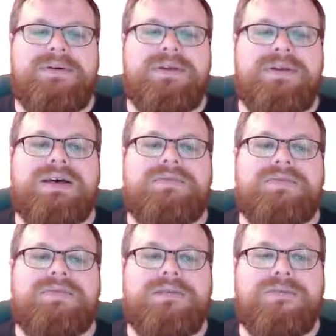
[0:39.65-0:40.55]
with
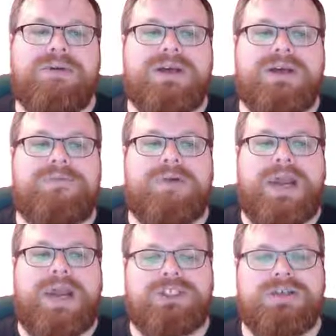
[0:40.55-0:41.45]
a different
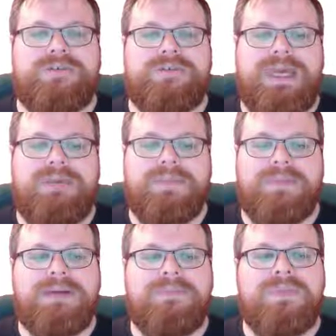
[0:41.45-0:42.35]
fraction of A and
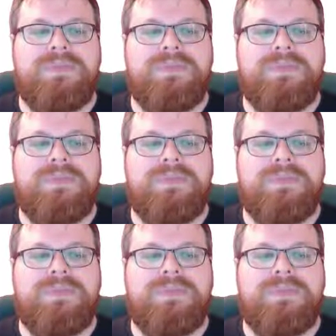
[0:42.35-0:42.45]
B.